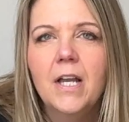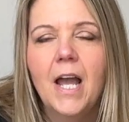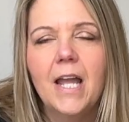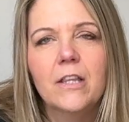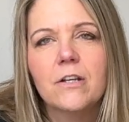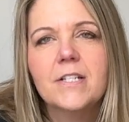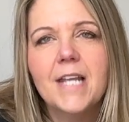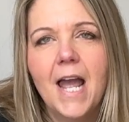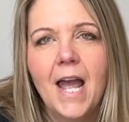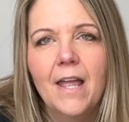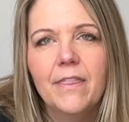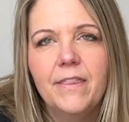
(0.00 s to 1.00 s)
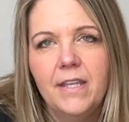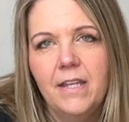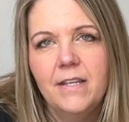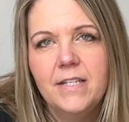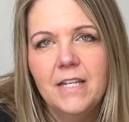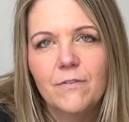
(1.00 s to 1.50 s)
I looked at
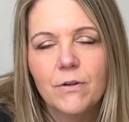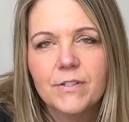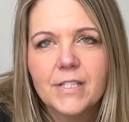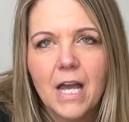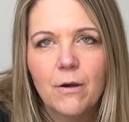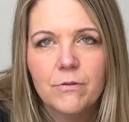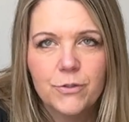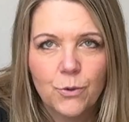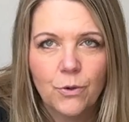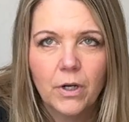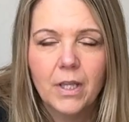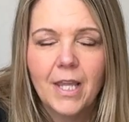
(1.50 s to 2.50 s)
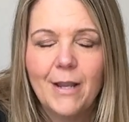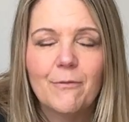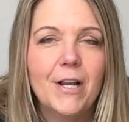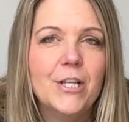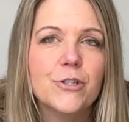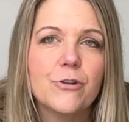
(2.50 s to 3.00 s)
the Devos Outdoor
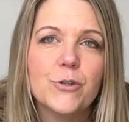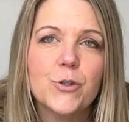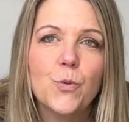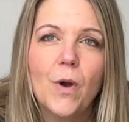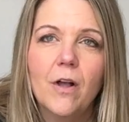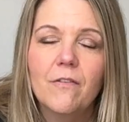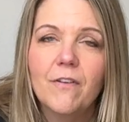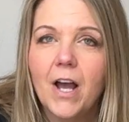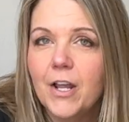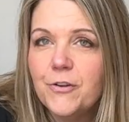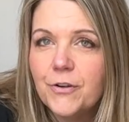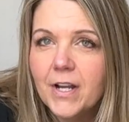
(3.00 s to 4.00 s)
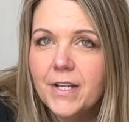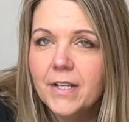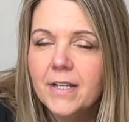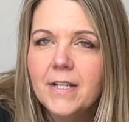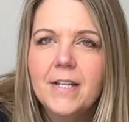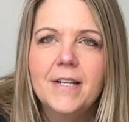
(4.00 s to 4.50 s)
LightRanger 1200,